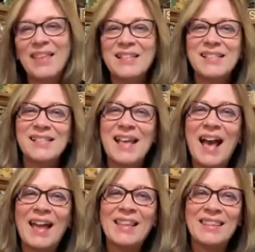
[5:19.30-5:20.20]
That's,
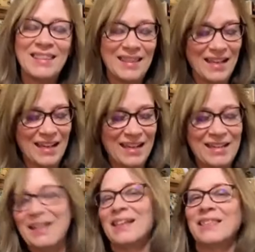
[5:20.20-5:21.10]
I
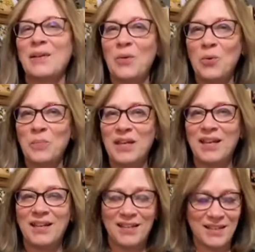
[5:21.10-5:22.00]
like the homey
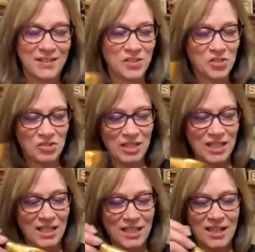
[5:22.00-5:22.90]
kind of
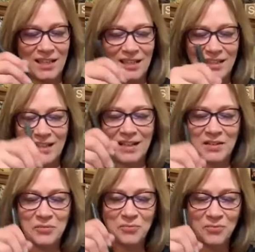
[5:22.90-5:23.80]
country. I like the
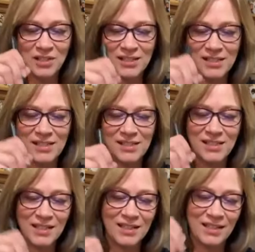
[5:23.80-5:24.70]
kind of
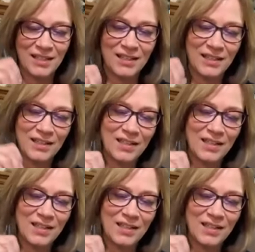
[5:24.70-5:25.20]
rustic.